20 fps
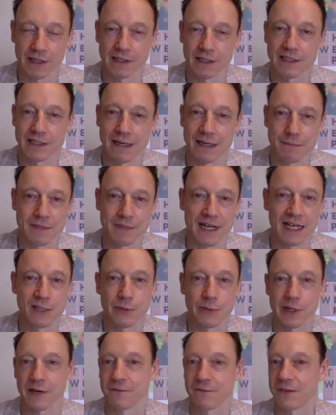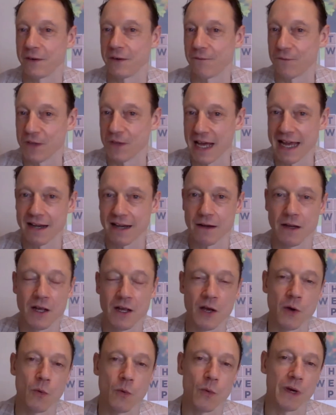Some days we're going to feel flat,
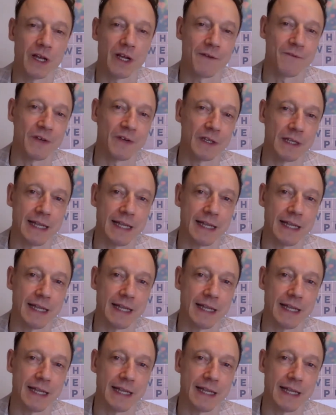we're going to feel